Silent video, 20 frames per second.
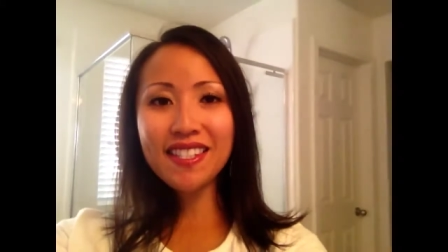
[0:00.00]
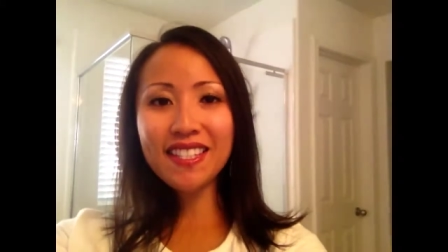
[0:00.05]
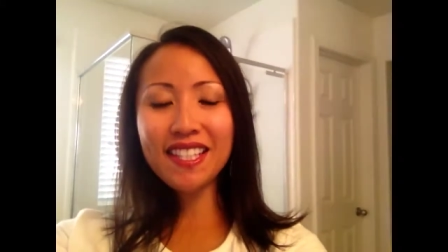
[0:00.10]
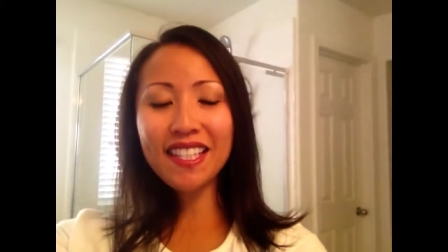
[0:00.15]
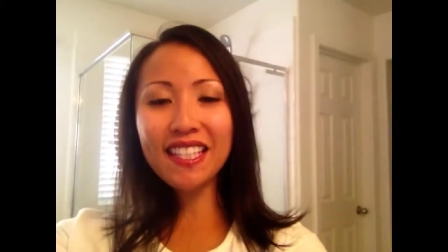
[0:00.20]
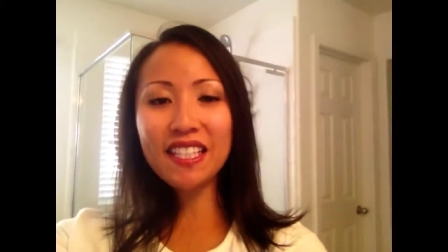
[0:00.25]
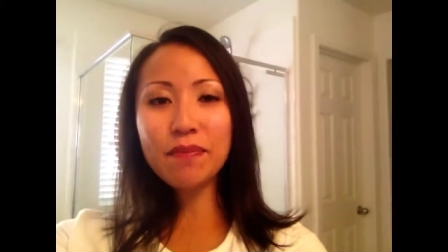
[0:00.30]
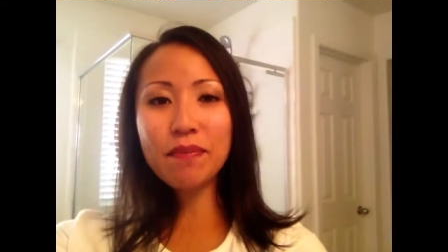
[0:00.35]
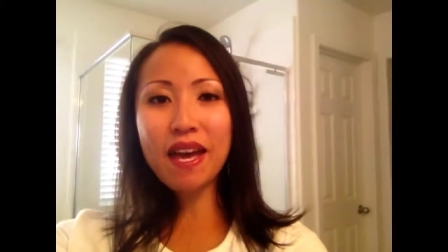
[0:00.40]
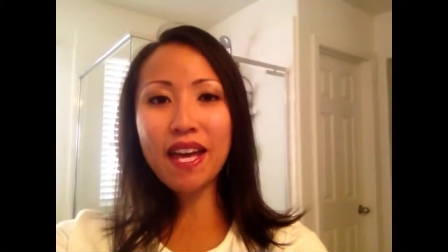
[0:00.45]

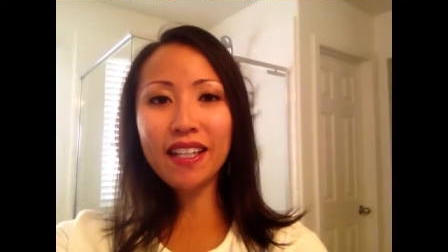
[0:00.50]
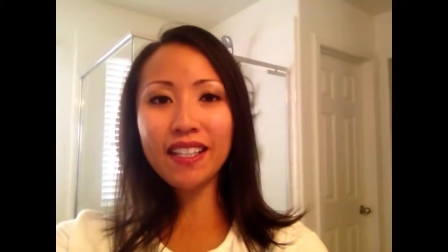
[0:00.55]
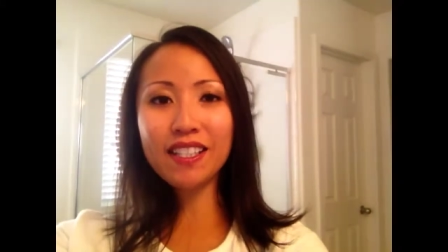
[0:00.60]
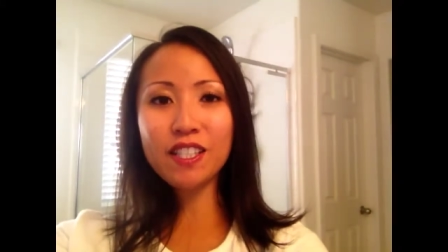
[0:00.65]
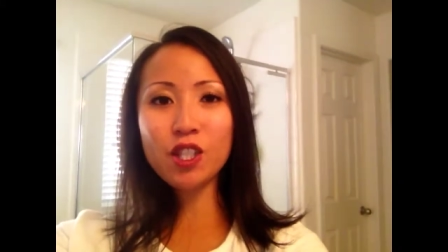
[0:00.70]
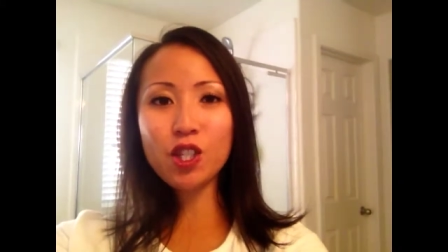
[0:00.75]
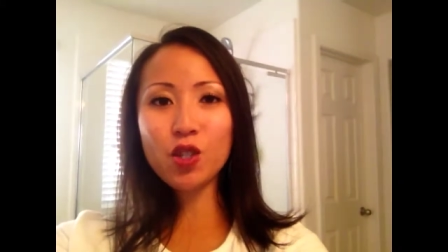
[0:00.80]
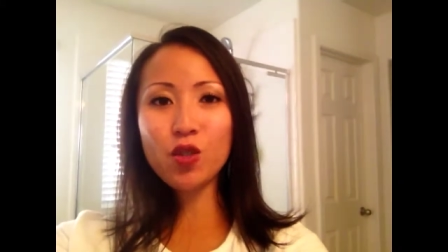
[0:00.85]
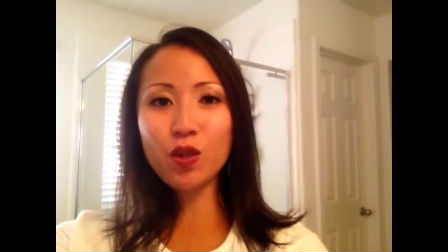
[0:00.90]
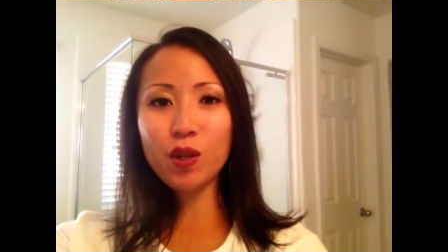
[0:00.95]
independent
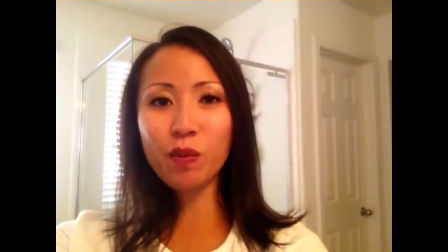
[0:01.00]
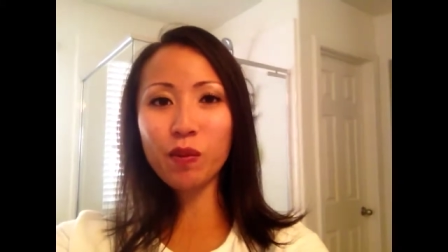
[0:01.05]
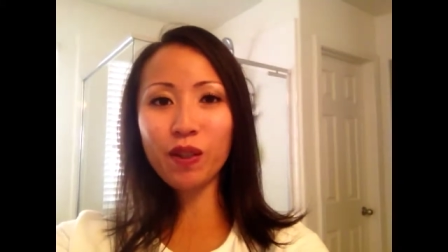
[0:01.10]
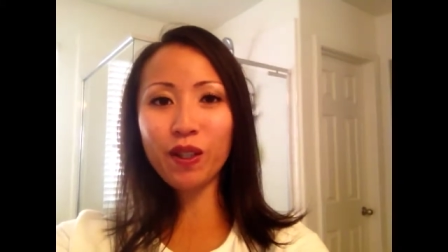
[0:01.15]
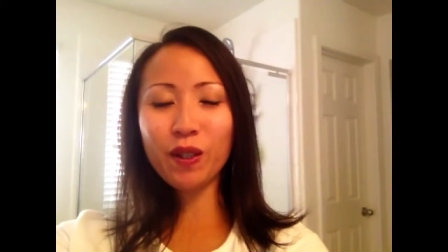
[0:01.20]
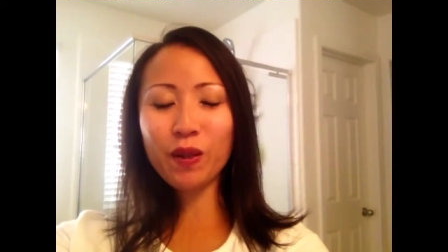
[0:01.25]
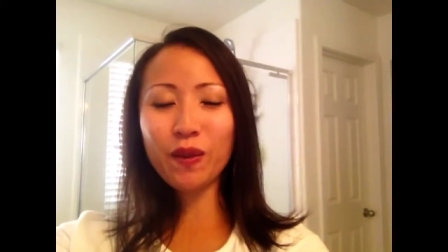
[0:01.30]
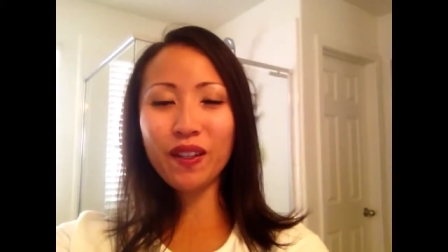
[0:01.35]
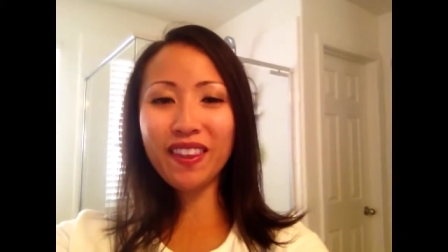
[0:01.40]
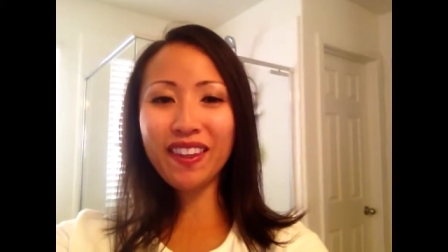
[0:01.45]

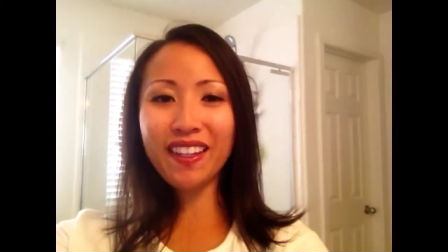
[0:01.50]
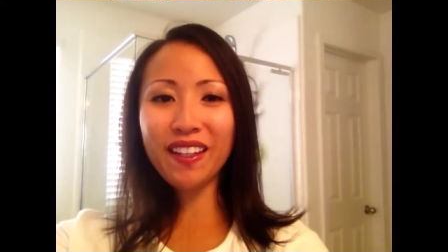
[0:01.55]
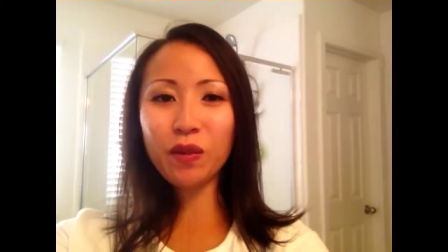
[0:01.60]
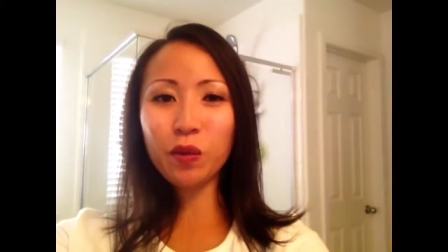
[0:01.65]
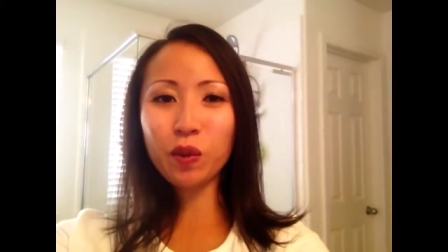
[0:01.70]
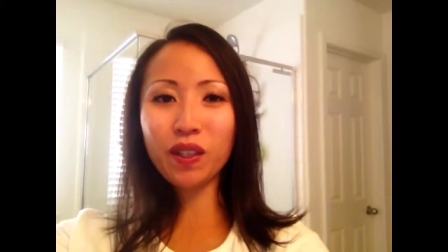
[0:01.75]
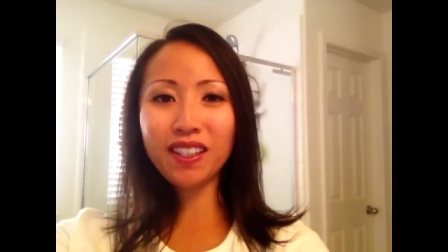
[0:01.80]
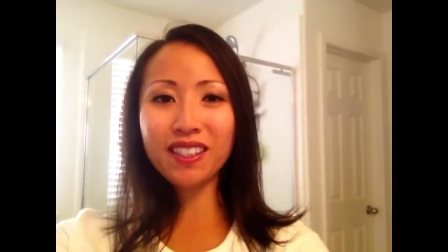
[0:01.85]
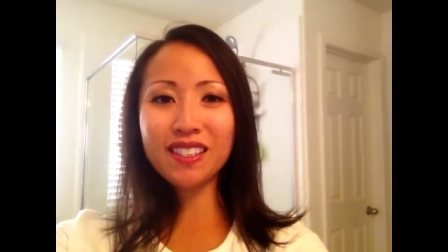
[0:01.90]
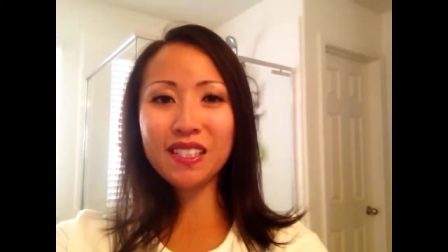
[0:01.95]
distributor with It
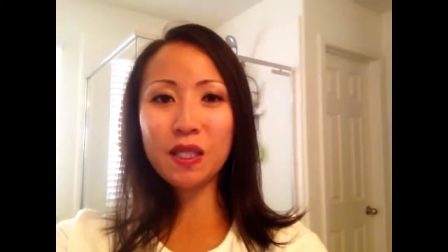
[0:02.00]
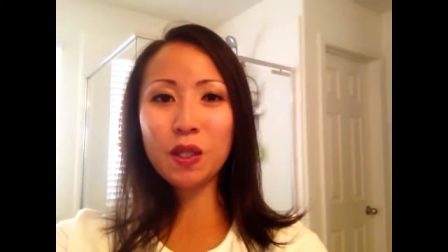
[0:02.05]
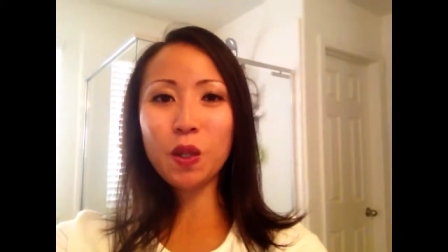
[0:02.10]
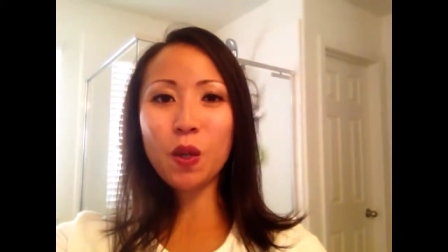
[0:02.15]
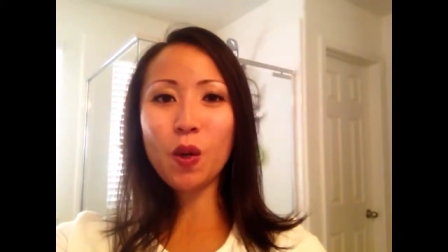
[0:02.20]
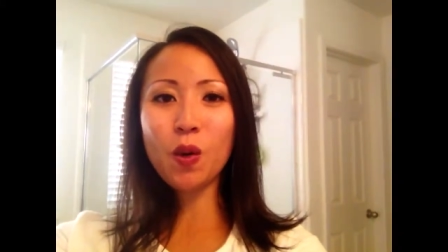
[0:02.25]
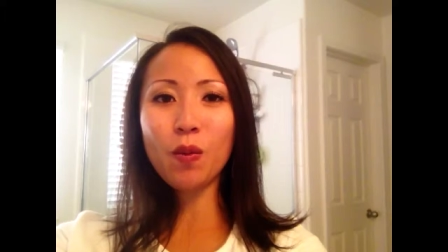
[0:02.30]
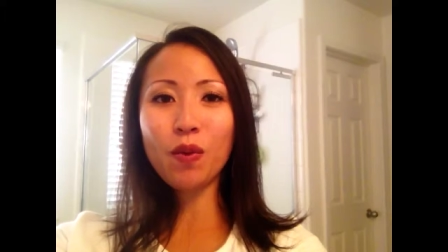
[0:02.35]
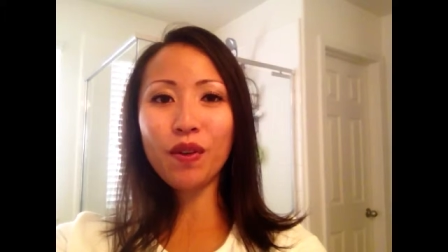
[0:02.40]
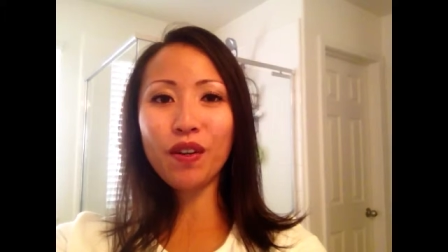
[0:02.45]
Works
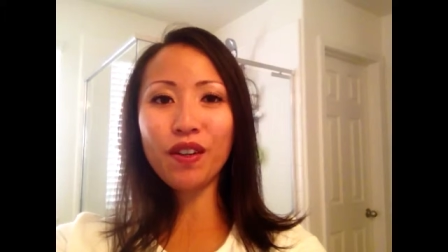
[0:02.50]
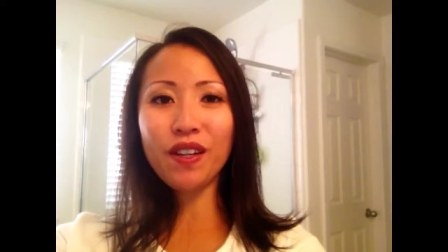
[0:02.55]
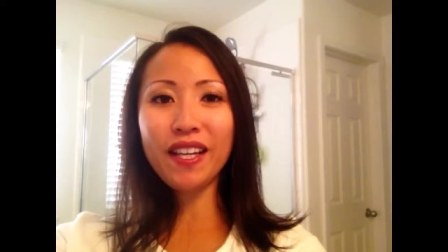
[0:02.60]
Global,